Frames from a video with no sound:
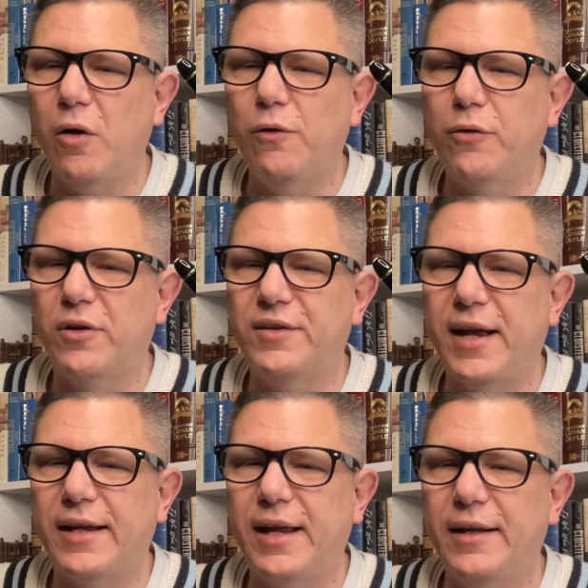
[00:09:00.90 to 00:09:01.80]
over a
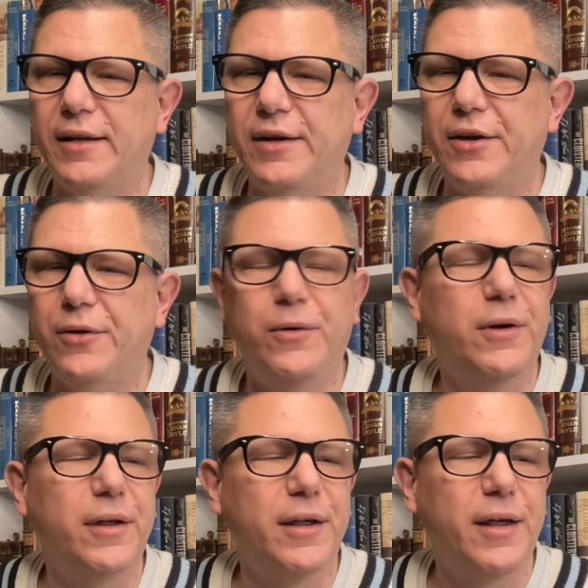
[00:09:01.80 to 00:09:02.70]
decade ago.
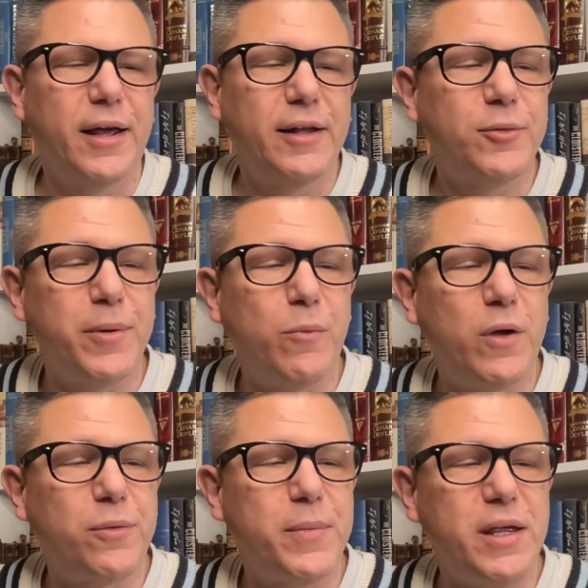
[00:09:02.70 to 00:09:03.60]
It's been
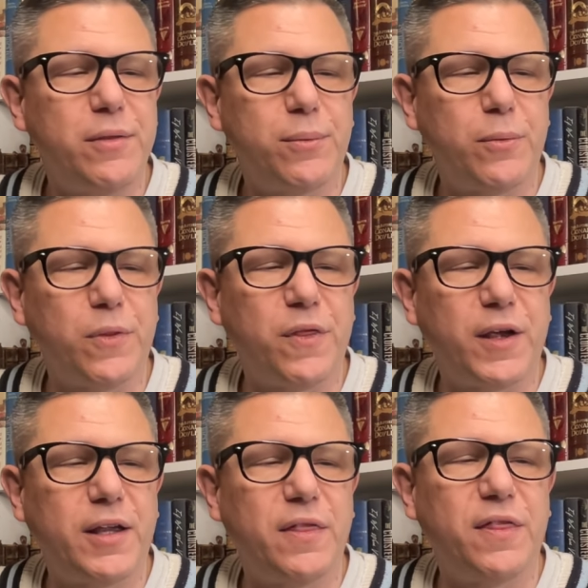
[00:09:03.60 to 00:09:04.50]
with me through
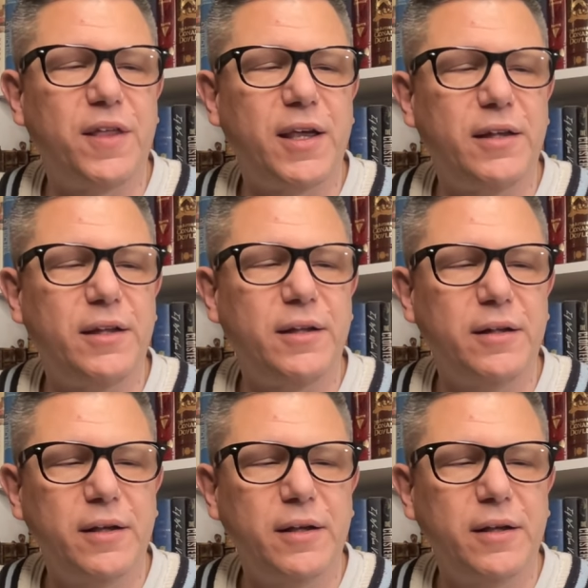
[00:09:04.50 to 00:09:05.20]
thick and thin.